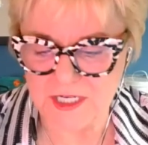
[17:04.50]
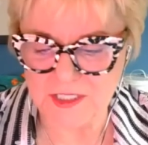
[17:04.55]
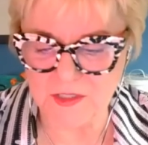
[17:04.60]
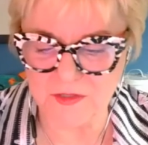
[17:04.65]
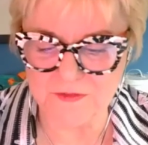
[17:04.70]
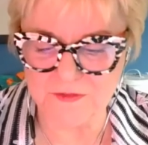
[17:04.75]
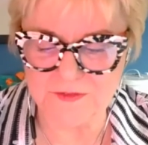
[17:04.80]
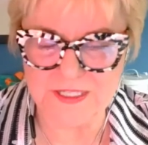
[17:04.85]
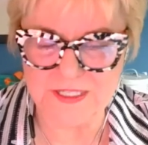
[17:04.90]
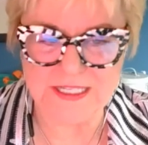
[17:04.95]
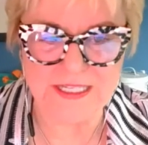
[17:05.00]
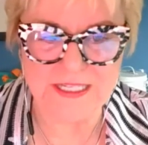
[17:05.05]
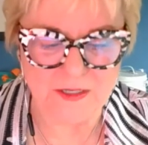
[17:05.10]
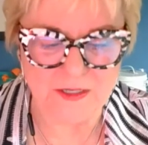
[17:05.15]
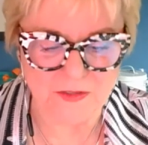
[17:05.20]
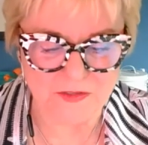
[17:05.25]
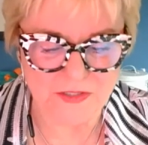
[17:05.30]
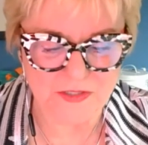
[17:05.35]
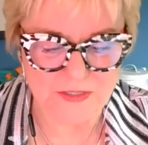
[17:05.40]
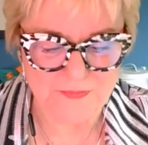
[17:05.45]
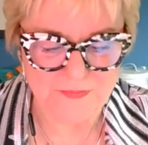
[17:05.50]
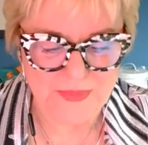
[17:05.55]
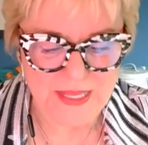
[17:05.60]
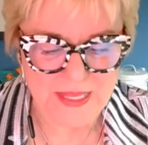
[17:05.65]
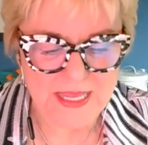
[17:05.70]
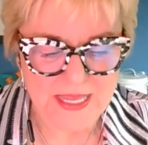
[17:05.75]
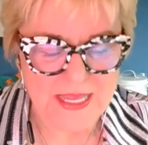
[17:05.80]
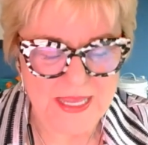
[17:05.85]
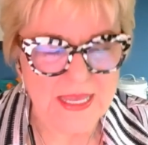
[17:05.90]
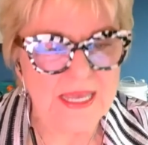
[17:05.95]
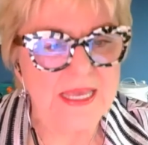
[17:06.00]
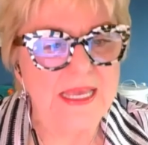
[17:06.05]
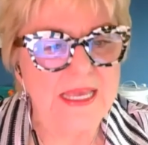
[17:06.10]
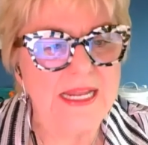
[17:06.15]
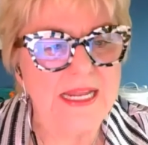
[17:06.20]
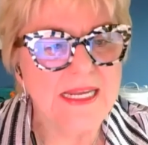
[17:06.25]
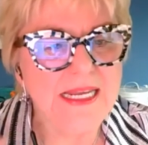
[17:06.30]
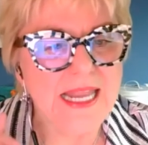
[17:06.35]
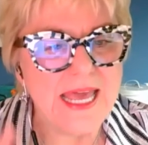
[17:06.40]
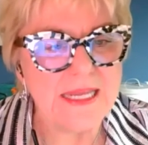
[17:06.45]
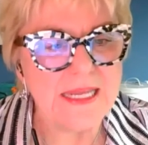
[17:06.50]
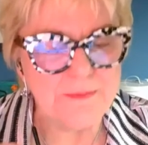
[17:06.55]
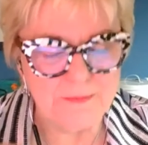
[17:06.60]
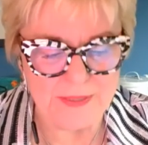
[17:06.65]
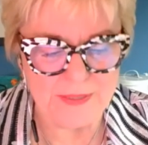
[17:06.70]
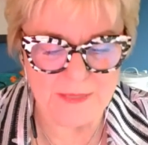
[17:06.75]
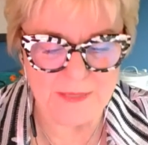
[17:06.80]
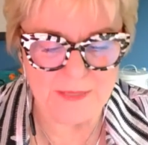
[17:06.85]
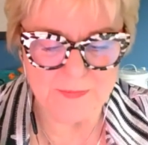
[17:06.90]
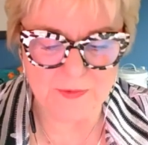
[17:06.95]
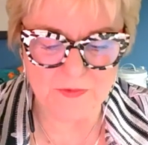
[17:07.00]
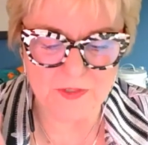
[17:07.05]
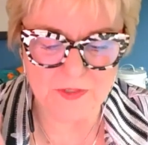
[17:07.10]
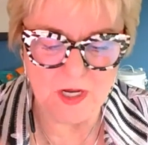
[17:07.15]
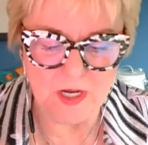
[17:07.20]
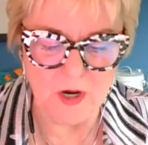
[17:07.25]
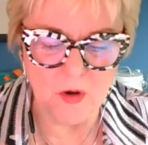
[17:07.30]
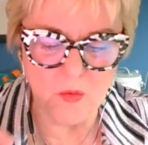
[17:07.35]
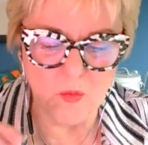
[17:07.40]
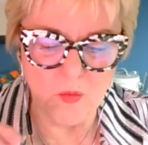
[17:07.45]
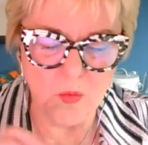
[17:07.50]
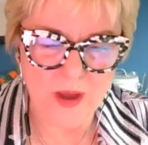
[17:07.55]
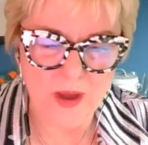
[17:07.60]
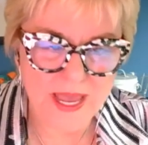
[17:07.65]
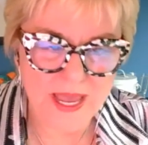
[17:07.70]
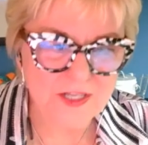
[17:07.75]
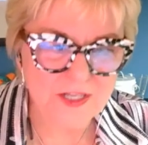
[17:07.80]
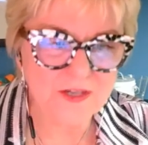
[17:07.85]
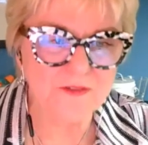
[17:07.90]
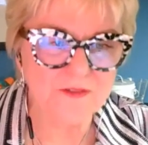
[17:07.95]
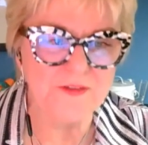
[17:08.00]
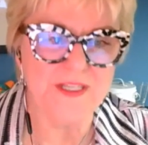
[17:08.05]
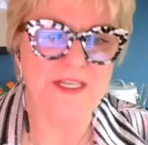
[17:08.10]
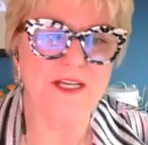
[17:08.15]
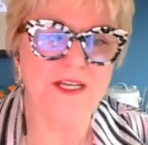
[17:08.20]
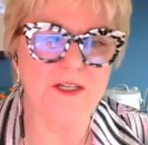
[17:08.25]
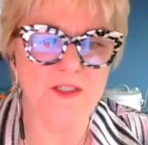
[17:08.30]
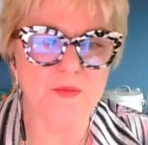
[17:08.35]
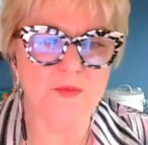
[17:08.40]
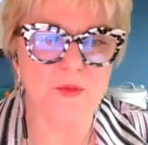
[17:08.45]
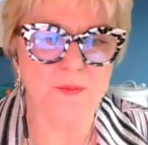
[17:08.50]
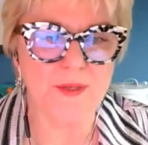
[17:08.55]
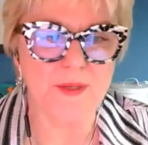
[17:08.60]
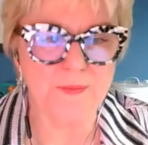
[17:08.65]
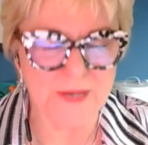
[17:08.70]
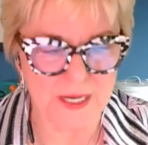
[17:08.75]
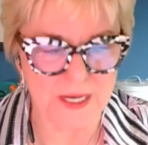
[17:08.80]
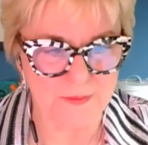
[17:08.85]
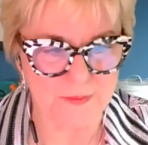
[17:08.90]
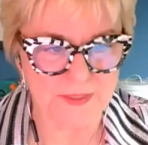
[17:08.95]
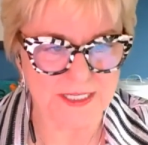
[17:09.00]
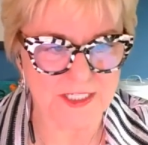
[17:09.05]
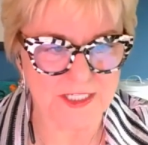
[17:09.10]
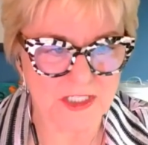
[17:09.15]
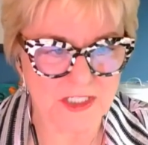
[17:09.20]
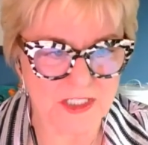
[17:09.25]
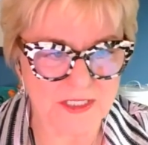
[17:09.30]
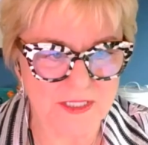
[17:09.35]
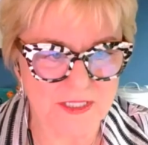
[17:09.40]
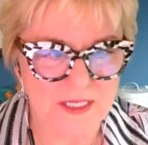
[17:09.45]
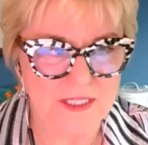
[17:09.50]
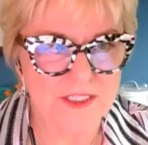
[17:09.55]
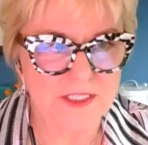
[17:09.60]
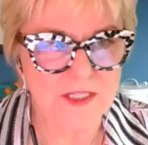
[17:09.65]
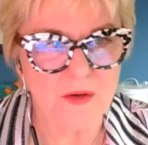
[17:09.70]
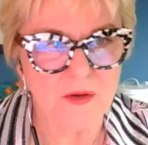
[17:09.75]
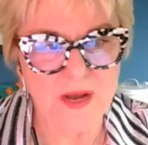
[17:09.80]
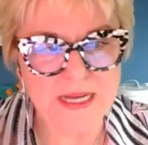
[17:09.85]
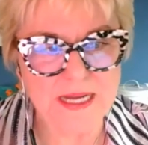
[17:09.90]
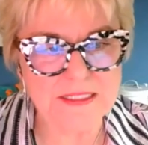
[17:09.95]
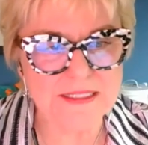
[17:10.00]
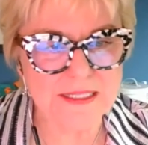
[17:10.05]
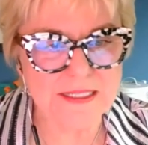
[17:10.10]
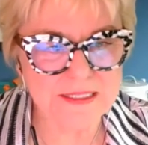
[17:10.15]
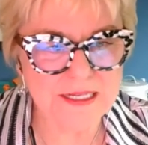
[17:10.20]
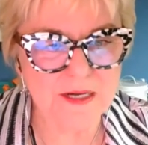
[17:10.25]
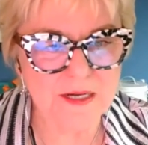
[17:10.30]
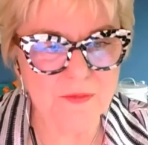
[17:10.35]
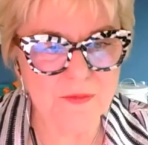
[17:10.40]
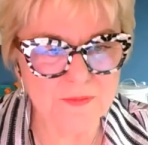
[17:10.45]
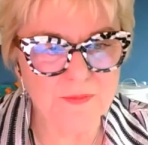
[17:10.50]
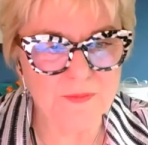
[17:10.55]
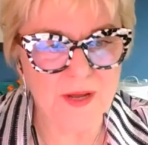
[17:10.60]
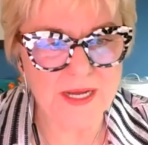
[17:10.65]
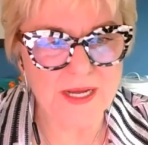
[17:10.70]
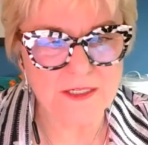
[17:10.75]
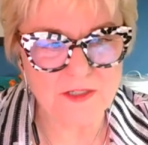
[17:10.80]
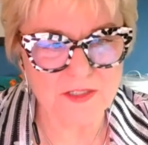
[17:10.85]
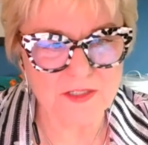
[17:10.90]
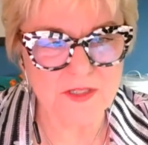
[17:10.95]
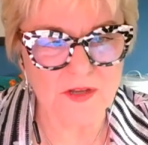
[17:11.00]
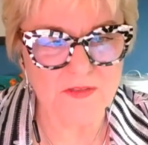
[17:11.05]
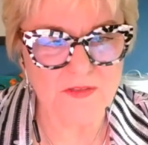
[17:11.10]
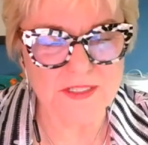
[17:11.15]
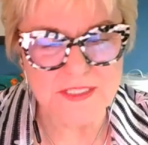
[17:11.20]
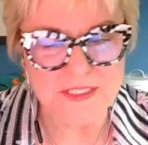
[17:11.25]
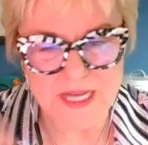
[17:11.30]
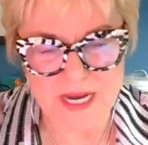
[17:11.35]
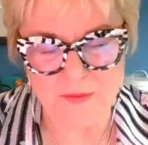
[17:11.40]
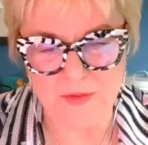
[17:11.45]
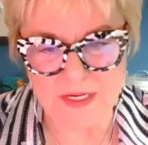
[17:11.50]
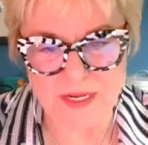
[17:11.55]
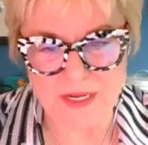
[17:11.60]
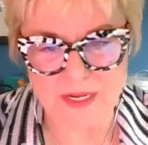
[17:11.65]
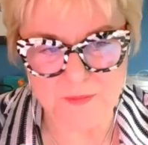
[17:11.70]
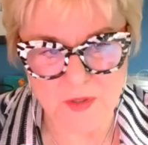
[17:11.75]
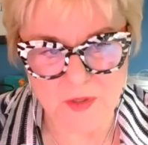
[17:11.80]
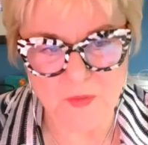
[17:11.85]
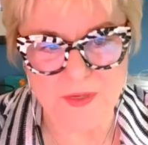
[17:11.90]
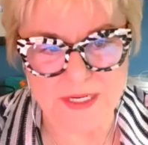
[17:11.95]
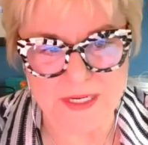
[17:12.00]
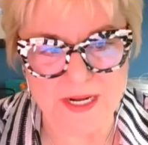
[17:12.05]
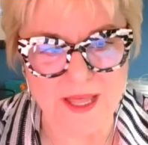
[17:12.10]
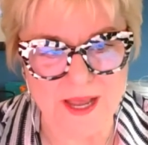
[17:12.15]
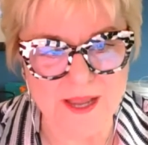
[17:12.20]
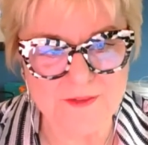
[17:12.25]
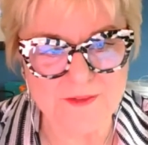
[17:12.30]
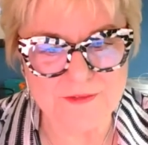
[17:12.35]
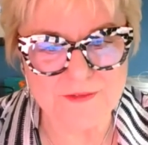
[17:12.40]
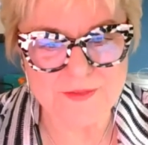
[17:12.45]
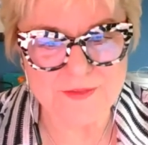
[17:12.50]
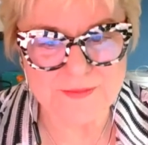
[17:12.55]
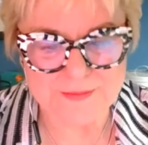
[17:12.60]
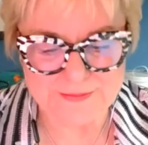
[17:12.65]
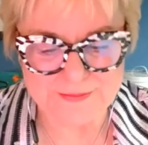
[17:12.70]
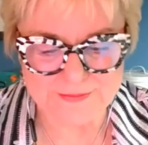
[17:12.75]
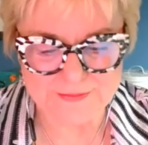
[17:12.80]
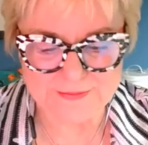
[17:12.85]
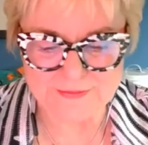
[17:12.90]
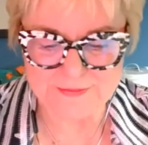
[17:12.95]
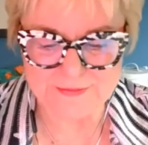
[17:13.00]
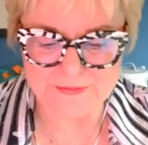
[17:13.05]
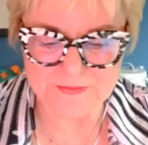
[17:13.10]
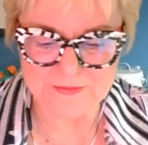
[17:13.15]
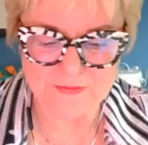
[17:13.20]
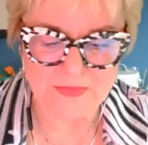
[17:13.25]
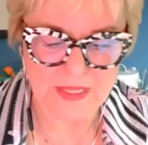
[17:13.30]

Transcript: your videos. Let people know when your videos will be published. So I send out reminders all the time when I'm going live. Mm-hmm.